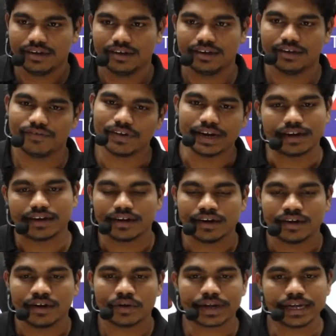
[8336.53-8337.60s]
Fine.
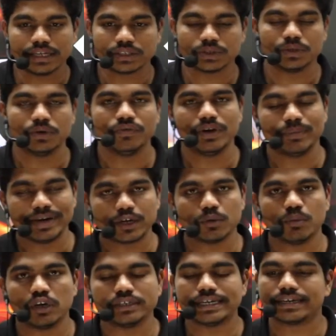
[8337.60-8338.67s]
Okay, so we'll meet
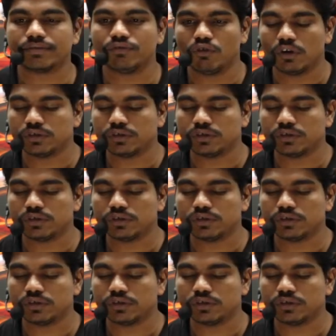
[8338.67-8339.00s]
tomorrow at 4